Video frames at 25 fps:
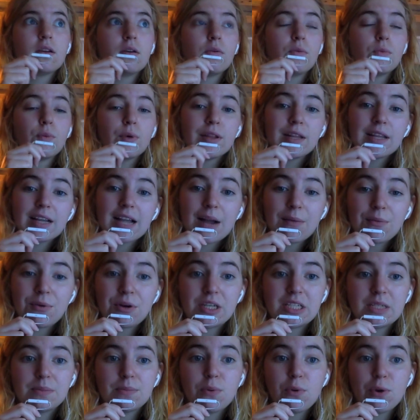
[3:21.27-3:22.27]
One thing I
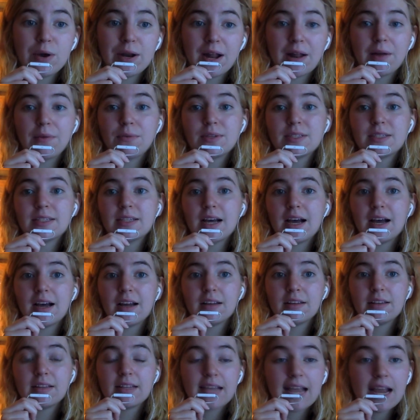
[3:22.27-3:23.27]
want to point out was that
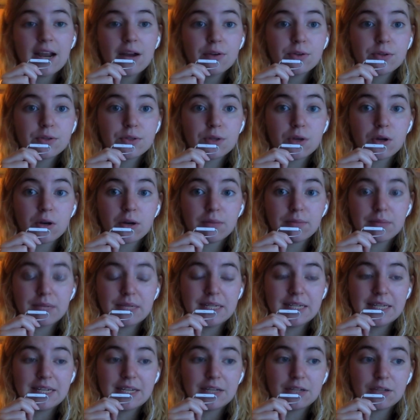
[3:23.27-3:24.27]
the characters aren't
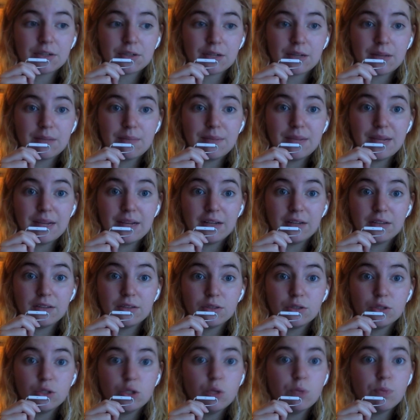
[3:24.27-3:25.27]
particularly being
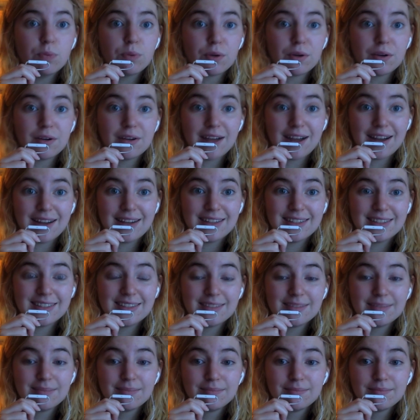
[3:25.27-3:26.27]
super
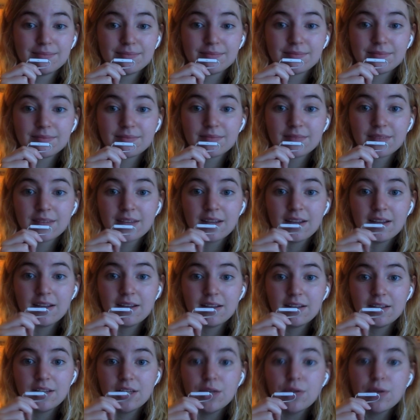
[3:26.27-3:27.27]
nice.
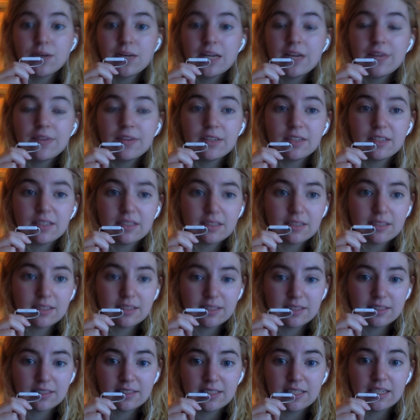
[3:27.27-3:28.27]
You can even
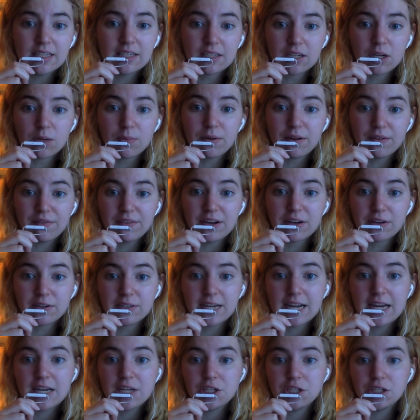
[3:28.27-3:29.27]
see a little bit of
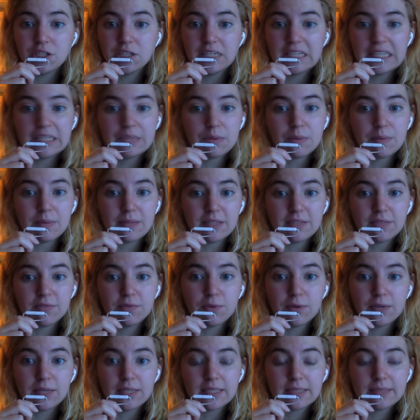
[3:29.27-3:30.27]
irritation in the woman's
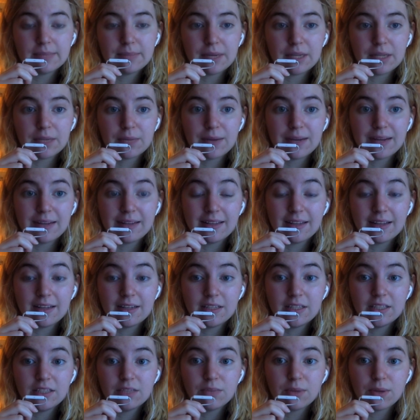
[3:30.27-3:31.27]
voice by the way that
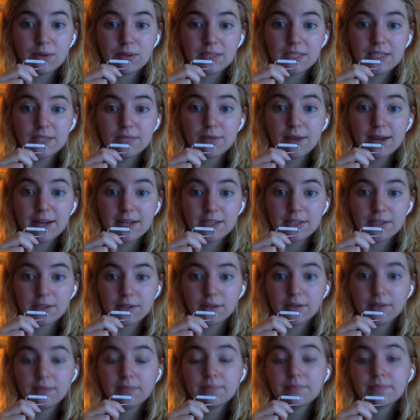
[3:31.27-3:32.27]
Welty writes
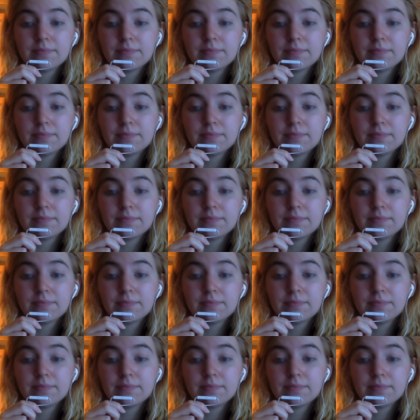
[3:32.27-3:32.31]
her.